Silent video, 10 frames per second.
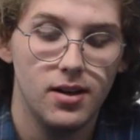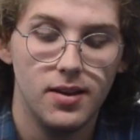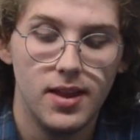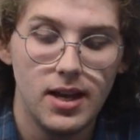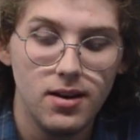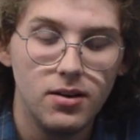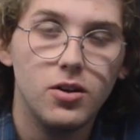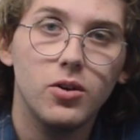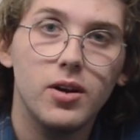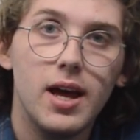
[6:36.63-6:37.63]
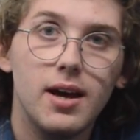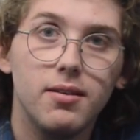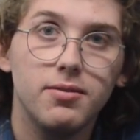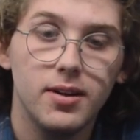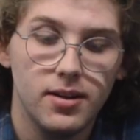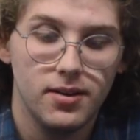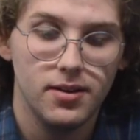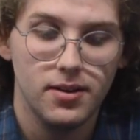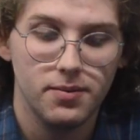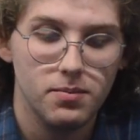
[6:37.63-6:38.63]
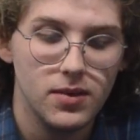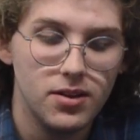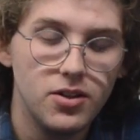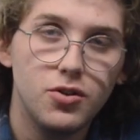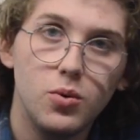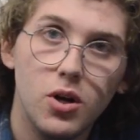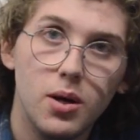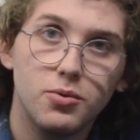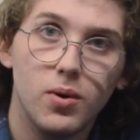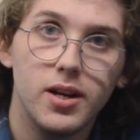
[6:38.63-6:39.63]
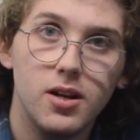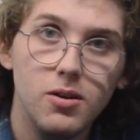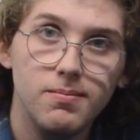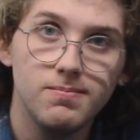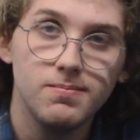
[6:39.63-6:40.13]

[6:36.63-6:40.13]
Then you're going to have these two knobs right here.